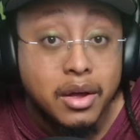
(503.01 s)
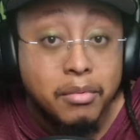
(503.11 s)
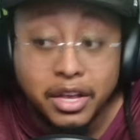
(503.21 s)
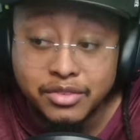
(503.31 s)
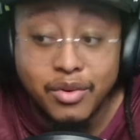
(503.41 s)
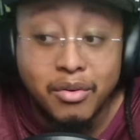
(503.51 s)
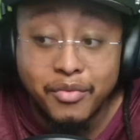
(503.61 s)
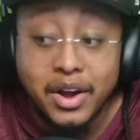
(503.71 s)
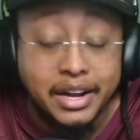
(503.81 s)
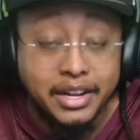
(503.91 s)
because Ron
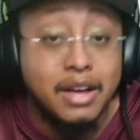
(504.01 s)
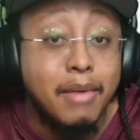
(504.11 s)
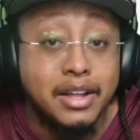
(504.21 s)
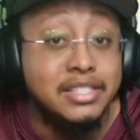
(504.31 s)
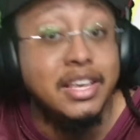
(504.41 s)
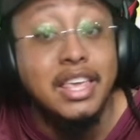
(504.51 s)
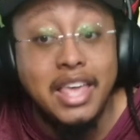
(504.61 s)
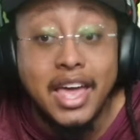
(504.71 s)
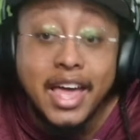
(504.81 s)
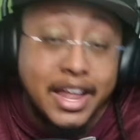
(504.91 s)
Rivera had to come out and say,
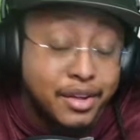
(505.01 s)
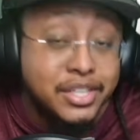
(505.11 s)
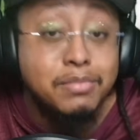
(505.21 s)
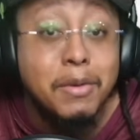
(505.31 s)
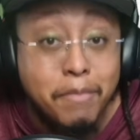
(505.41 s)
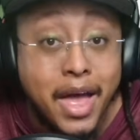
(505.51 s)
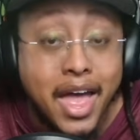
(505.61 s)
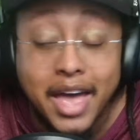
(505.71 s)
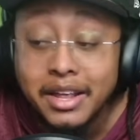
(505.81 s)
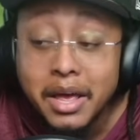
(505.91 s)
yeah, I know he's been
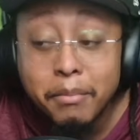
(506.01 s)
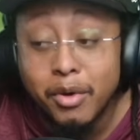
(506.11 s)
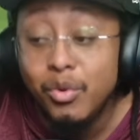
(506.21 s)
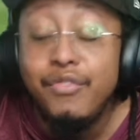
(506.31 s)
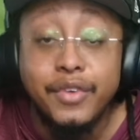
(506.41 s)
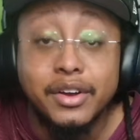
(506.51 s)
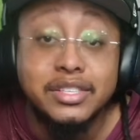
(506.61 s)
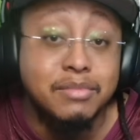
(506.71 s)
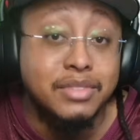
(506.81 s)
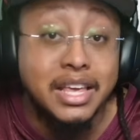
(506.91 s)
bad, but we figured
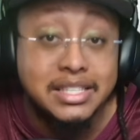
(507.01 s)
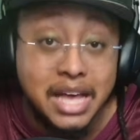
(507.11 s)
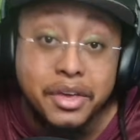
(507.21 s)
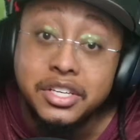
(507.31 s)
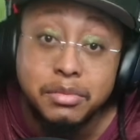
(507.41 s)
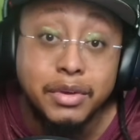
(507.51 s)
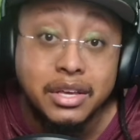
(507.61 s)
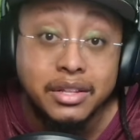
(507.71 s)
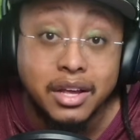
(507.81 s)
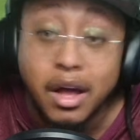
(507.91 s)
some things out. He should be
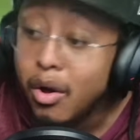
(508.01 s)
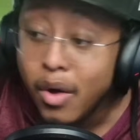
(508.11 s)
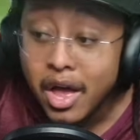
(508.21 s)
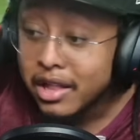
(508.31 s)
good to go.